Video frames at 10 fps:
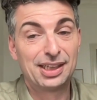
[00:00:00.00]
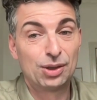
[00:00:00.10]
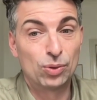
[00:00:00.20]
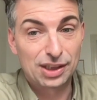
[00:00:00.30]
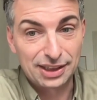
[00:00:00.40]

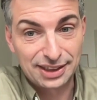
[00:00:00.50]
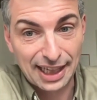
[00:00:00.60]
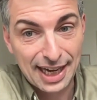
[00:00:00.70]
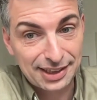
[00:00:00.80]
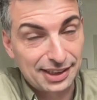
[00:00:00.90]
Well,
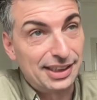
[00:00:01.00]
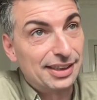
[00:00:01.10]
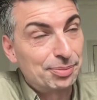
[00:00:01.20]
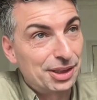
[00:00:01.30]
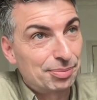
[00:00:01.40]
exactly.
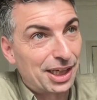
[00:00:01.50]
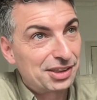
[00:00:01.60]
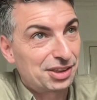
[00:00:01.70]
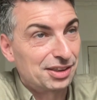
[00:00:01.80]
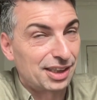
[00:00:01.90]
I mean,
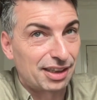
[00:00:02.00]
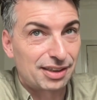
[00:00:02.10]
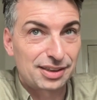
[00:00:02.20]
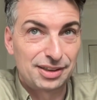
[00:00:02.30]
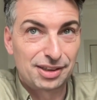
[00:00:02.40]
imagine,
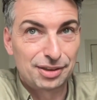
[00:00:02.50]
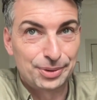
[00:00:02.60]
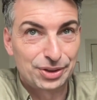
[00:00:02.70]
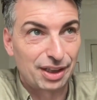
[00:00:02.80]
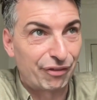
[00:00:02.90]
like, you can
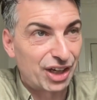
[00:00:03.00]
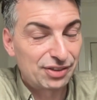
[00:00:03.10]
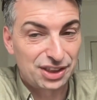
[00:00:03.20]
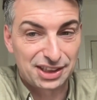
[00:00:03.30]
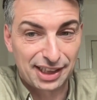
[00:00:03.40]
almost say
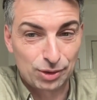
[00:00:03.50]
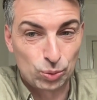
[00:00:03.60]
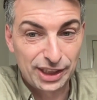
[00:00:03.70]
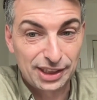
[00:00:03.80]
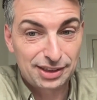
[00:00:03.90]
five to ten
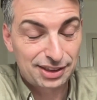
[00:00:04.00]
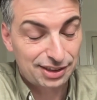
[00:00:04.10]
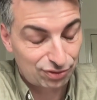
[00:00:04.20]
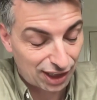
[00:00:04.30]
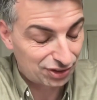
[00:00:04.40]

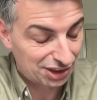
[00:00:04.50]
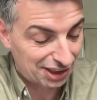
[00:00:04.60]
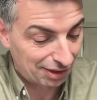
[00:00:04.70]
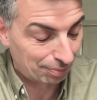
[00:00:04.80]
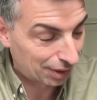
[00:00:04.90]
weeks, five to
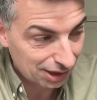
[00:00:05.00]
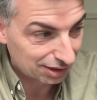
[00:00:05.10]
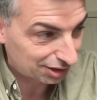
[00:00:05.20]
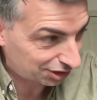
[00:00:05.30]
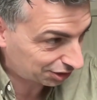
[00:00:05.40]
ten
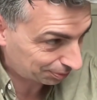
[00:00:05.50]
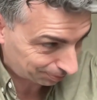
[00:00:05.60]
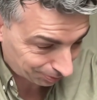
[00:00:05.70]
months.